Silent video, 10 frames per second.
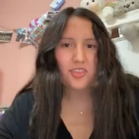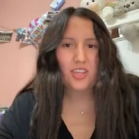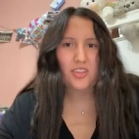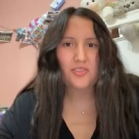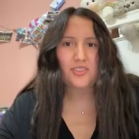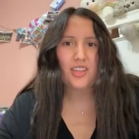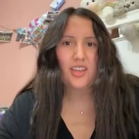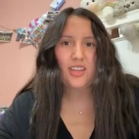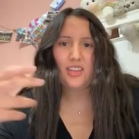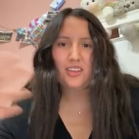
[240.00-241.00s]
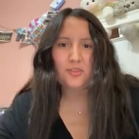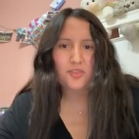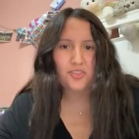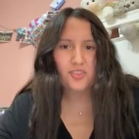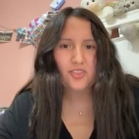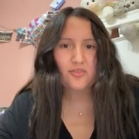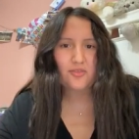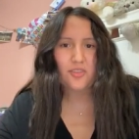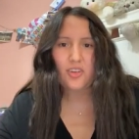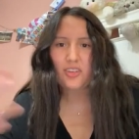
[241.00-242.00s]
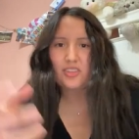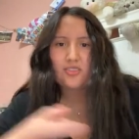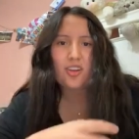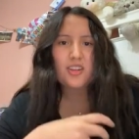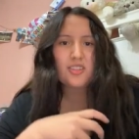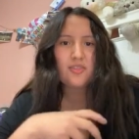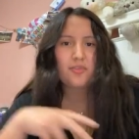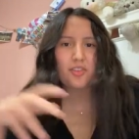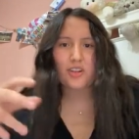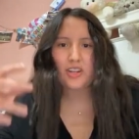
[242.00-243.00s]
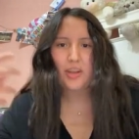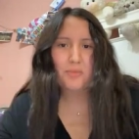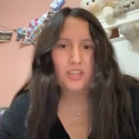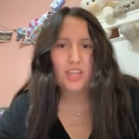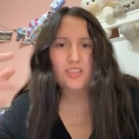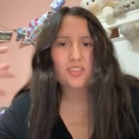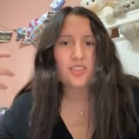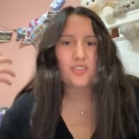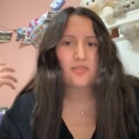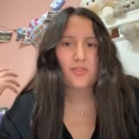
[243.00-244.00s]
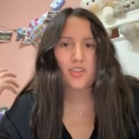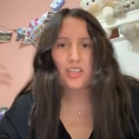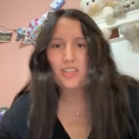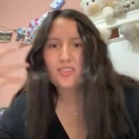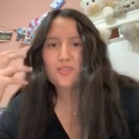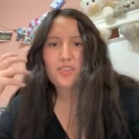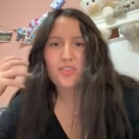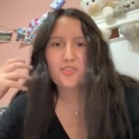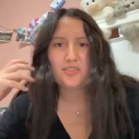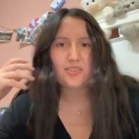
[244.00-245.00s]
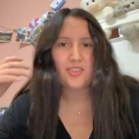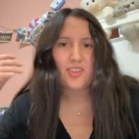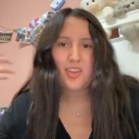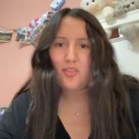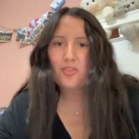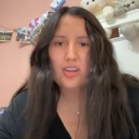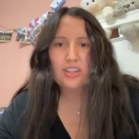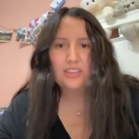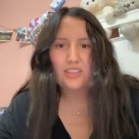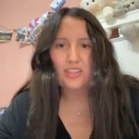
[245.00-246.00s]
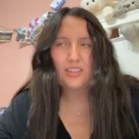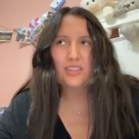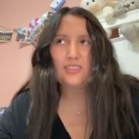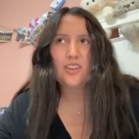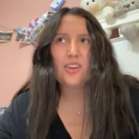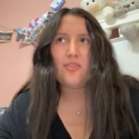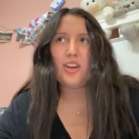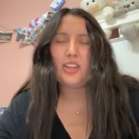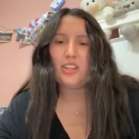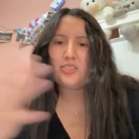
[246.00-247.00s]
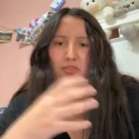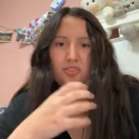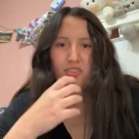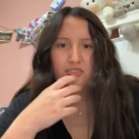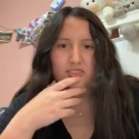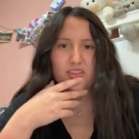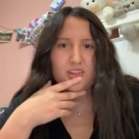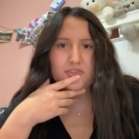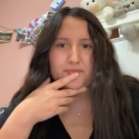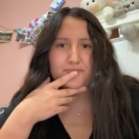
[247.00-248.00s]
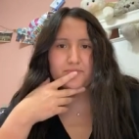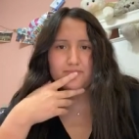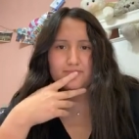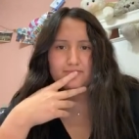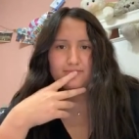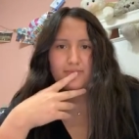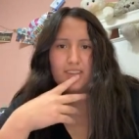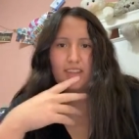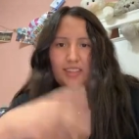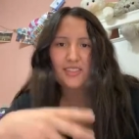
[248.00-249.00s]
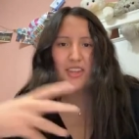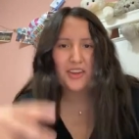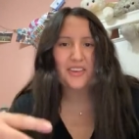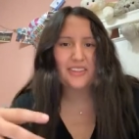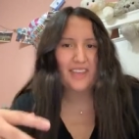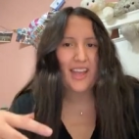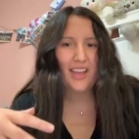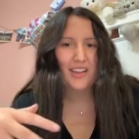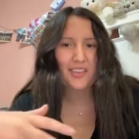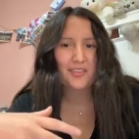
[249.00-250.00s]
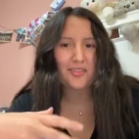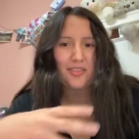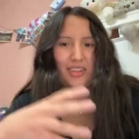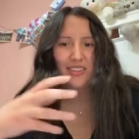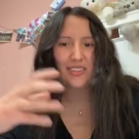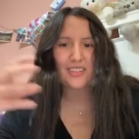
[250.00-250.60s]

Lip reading: can use it in the future for other scholarships, for other applications, for interviews, for anything. It's all about getting to know yourself and sharing that with